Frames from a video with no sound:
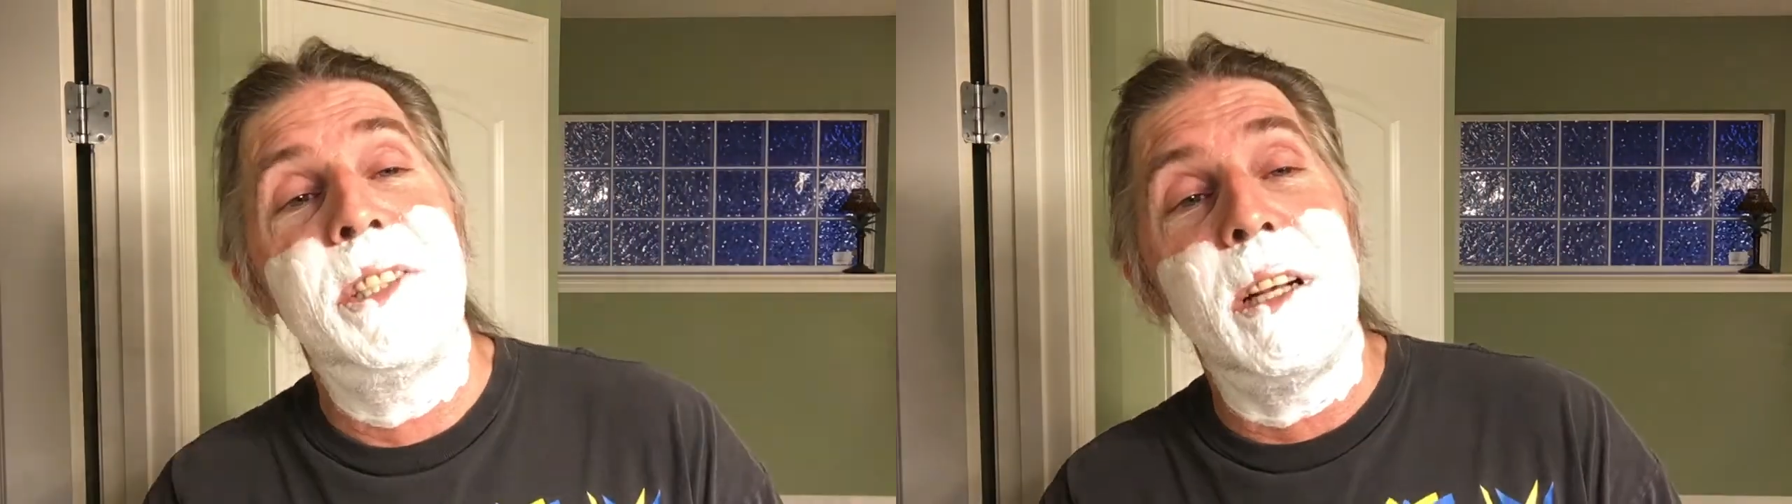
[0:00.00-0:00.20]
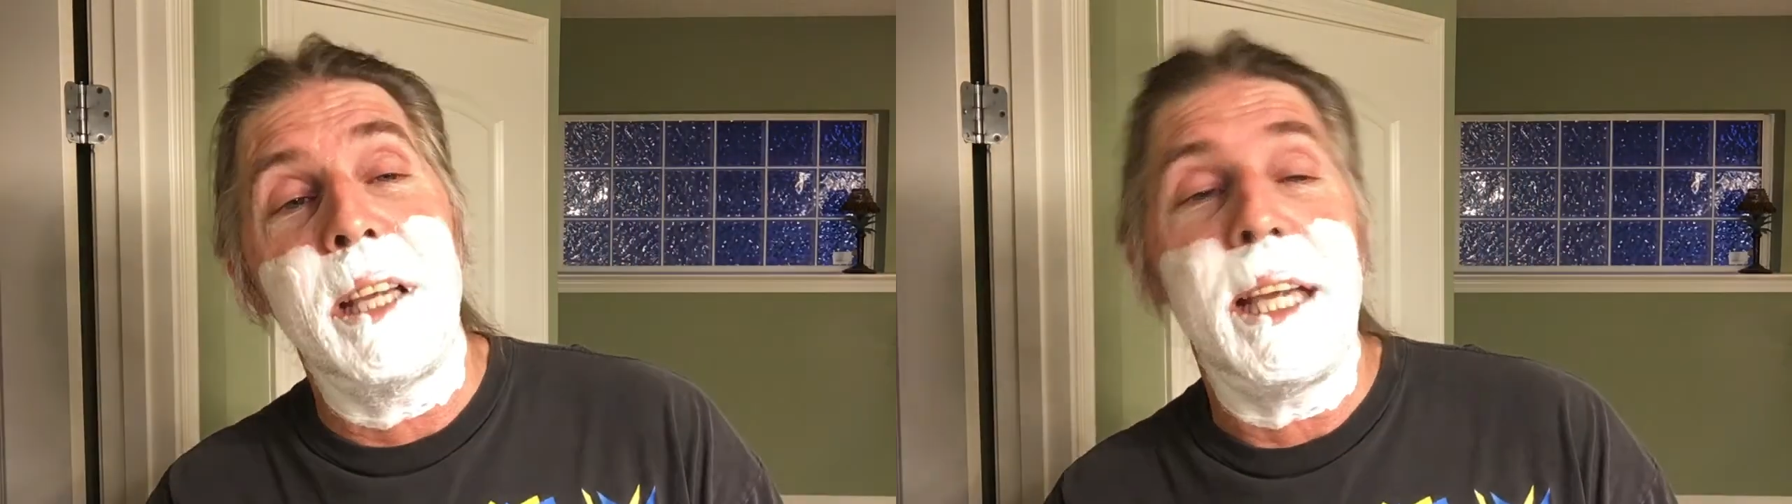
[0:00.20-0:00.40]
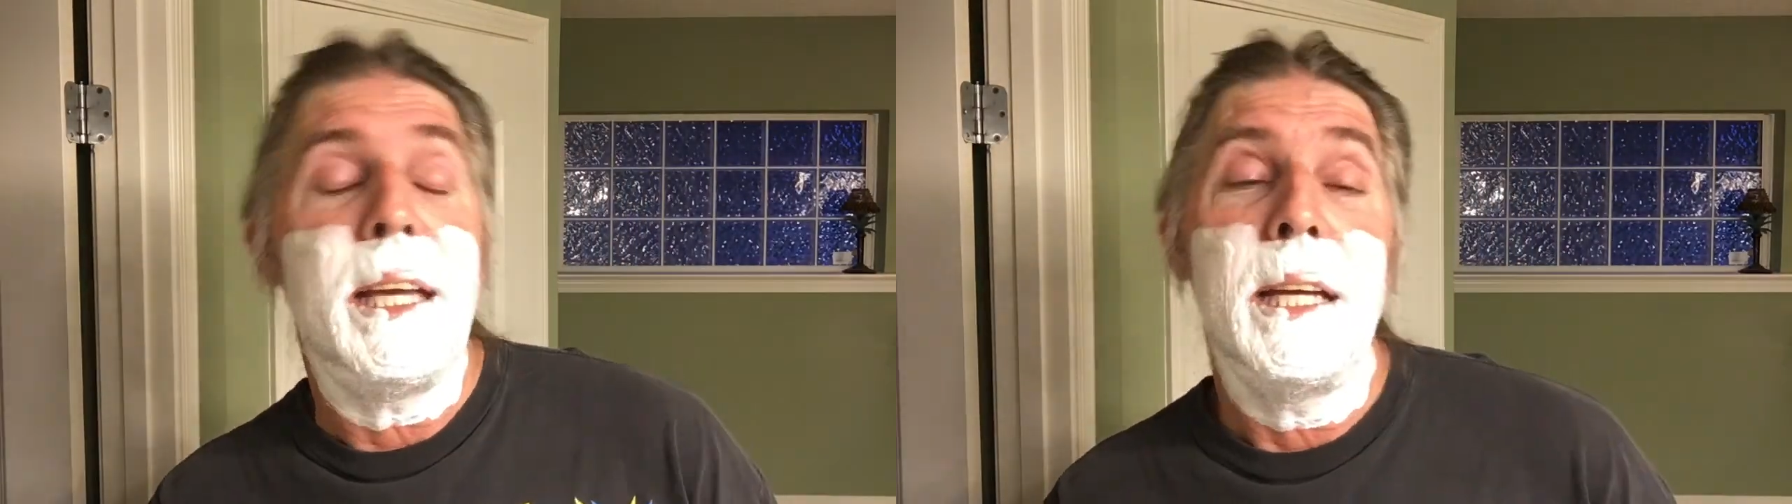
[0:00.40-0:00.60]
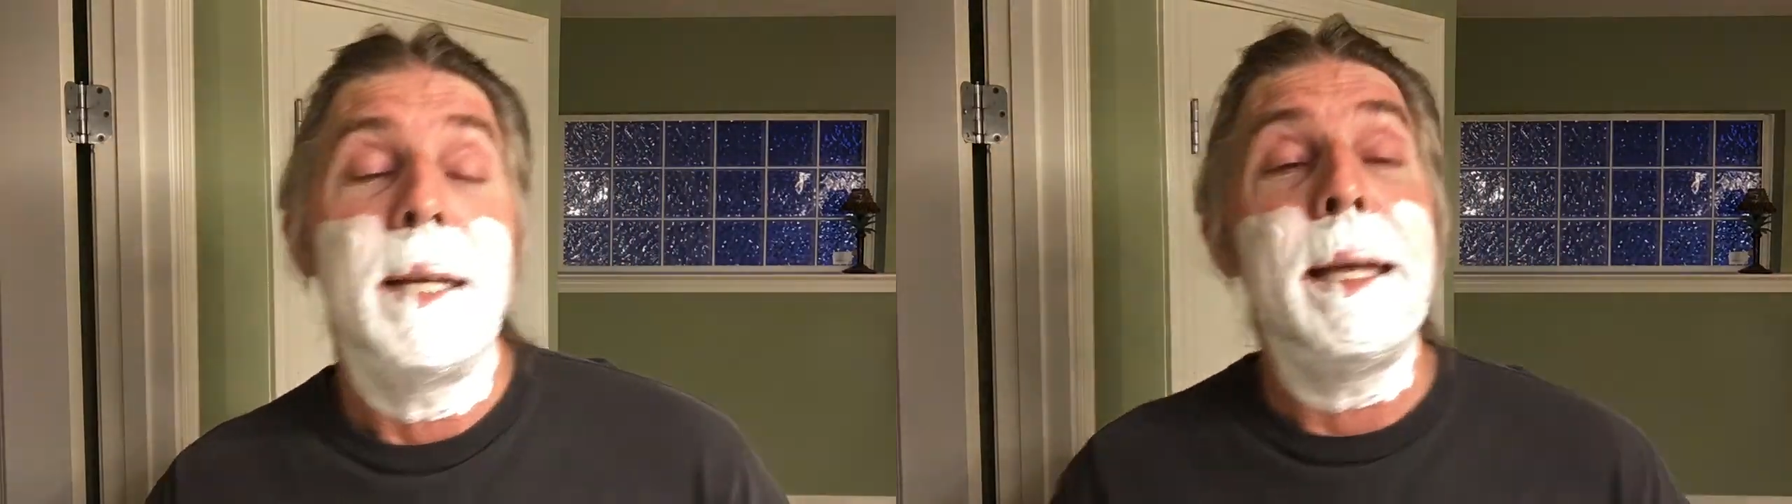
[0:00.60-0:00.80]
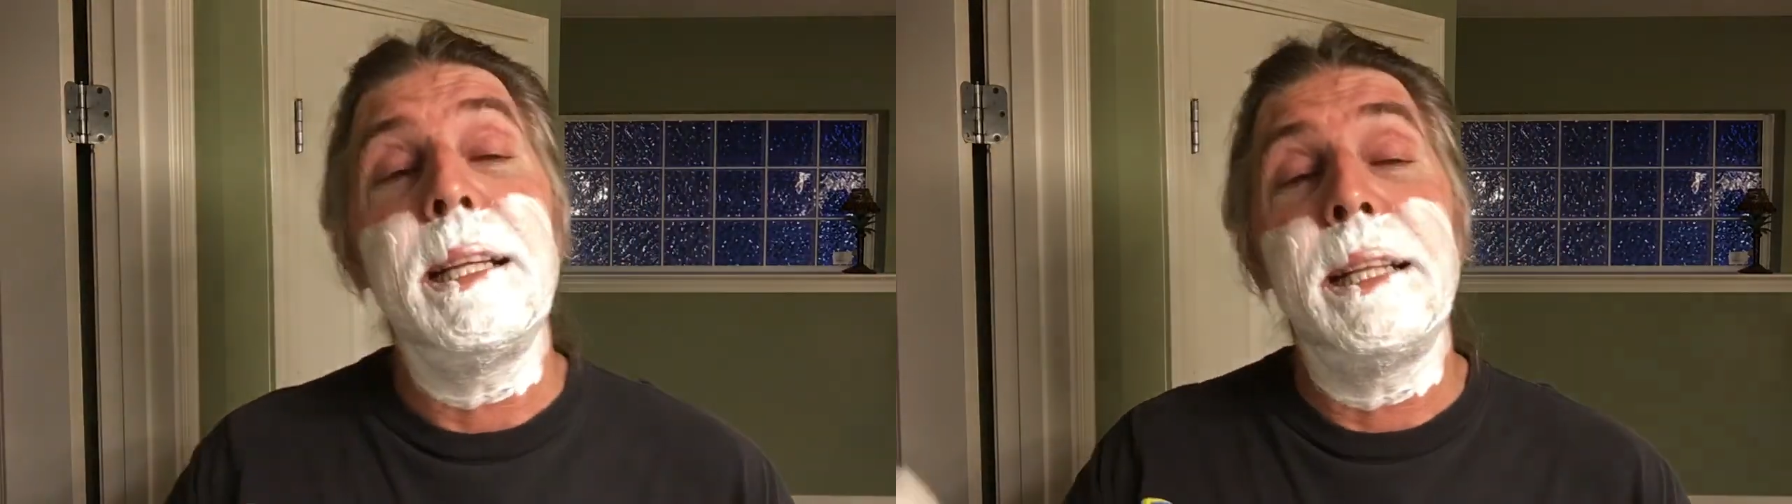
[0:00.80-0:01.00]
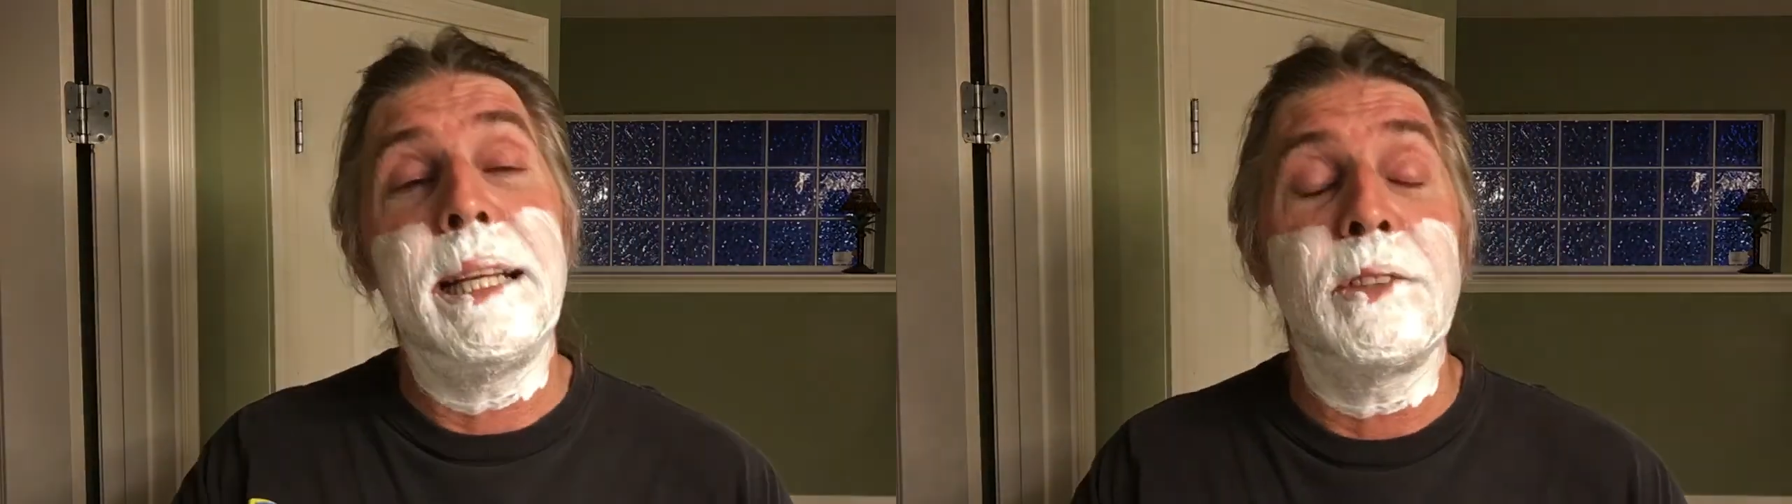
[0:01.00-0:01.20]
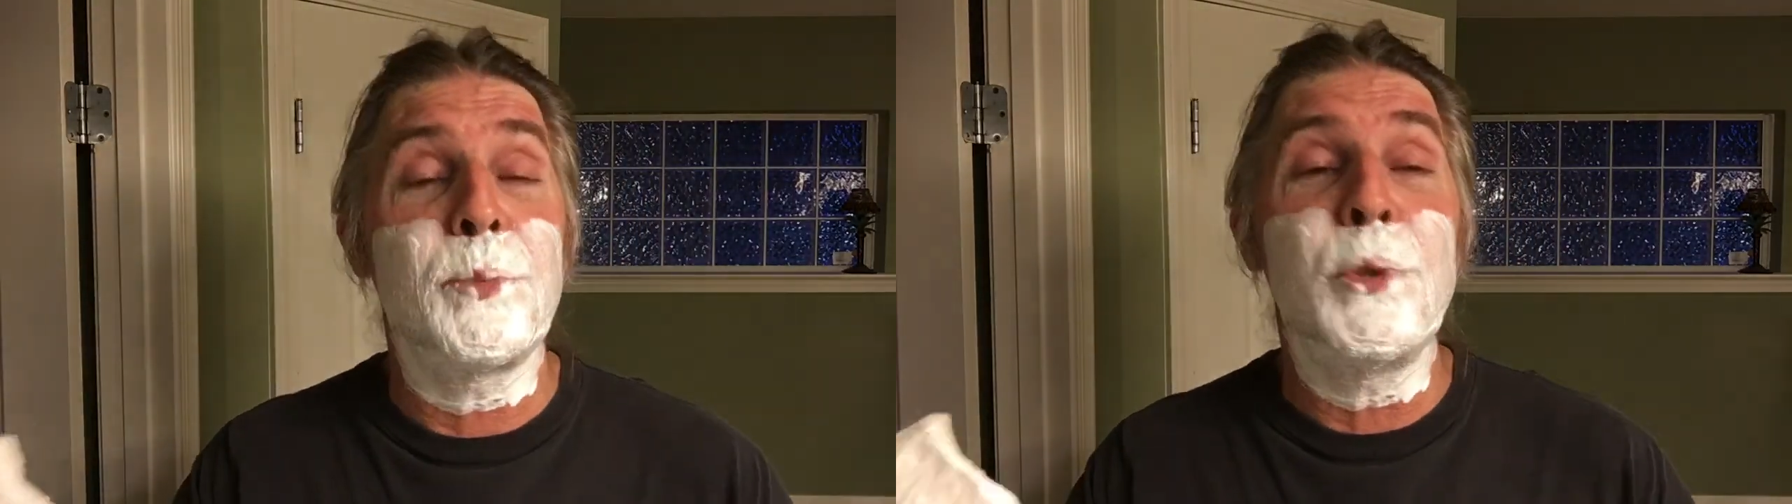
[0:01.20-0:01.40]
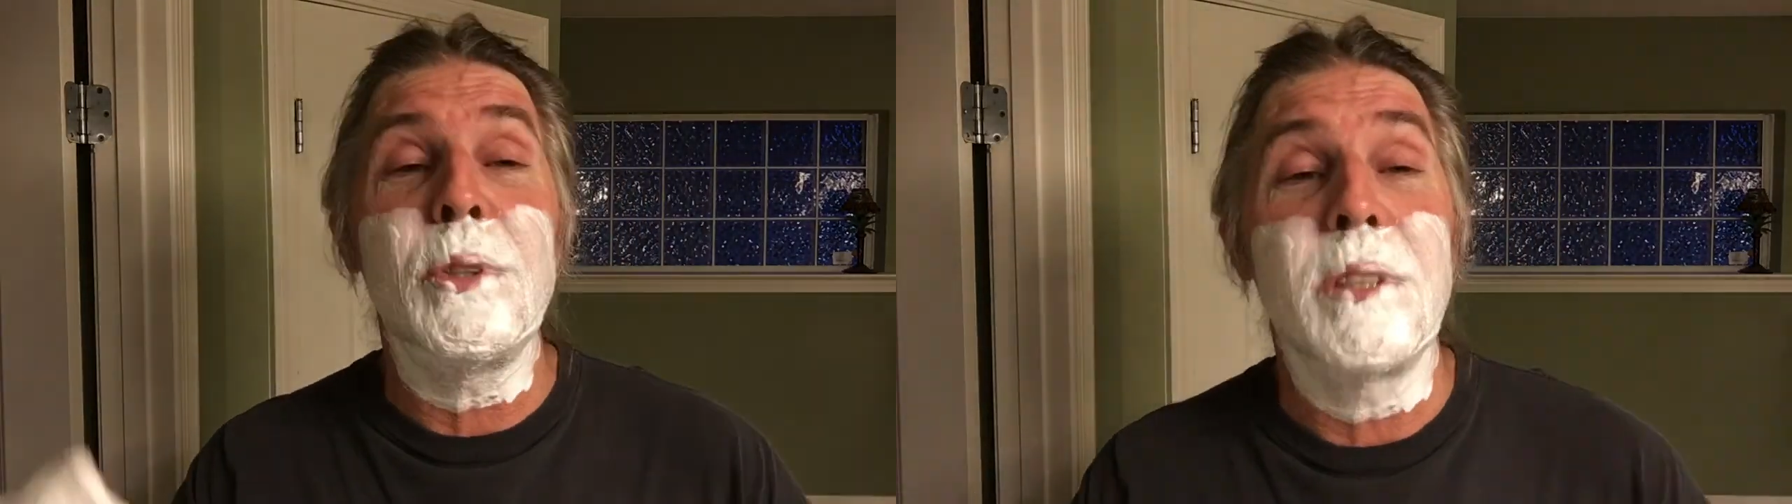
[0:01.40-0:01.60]
silky, it ain't
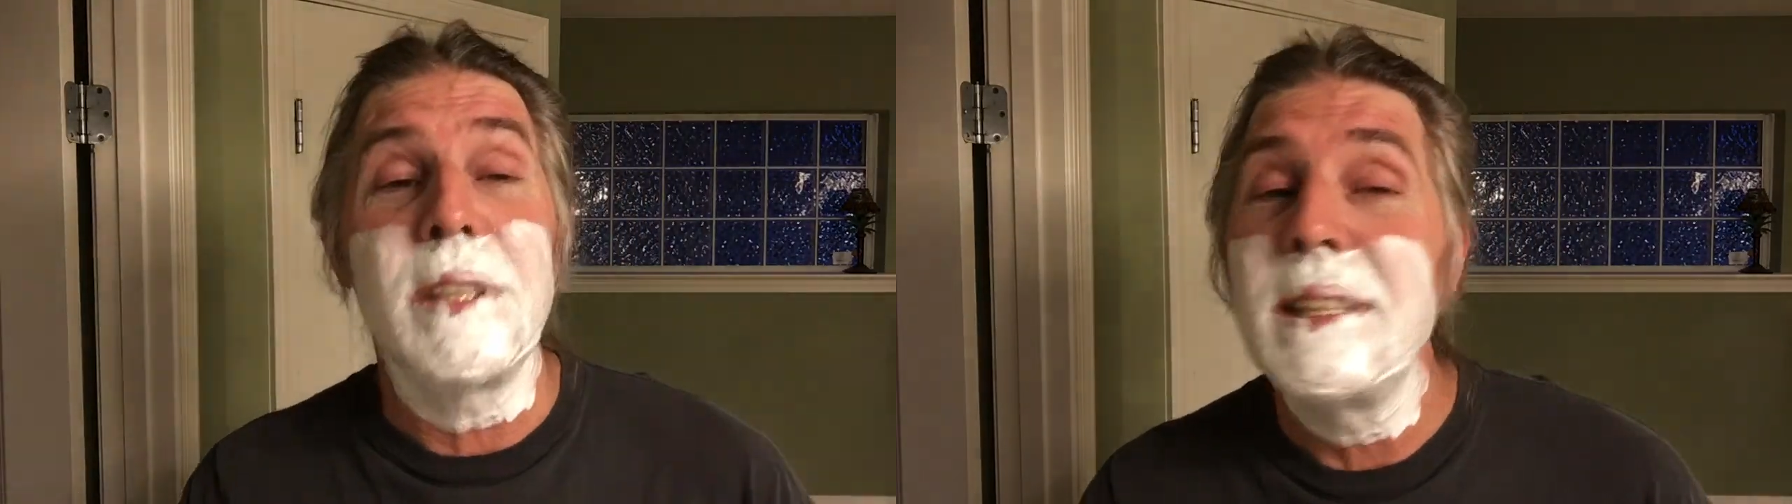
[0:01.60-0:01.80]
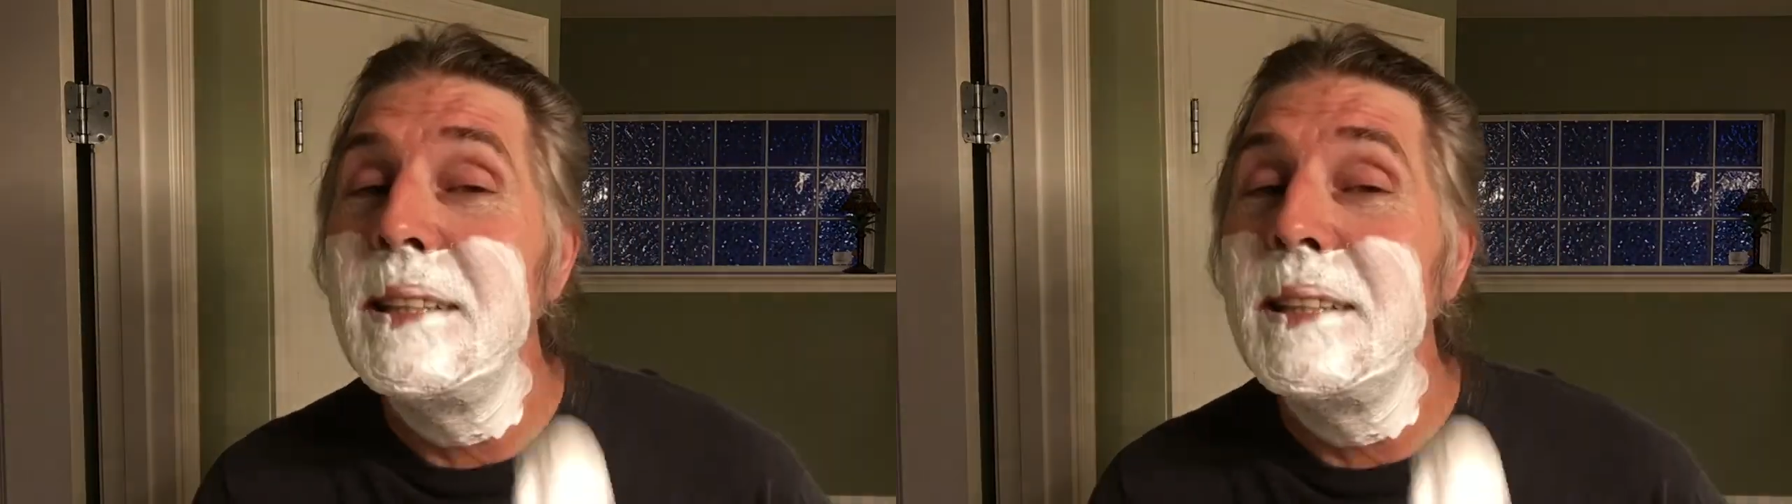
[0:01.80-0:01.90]
smooth.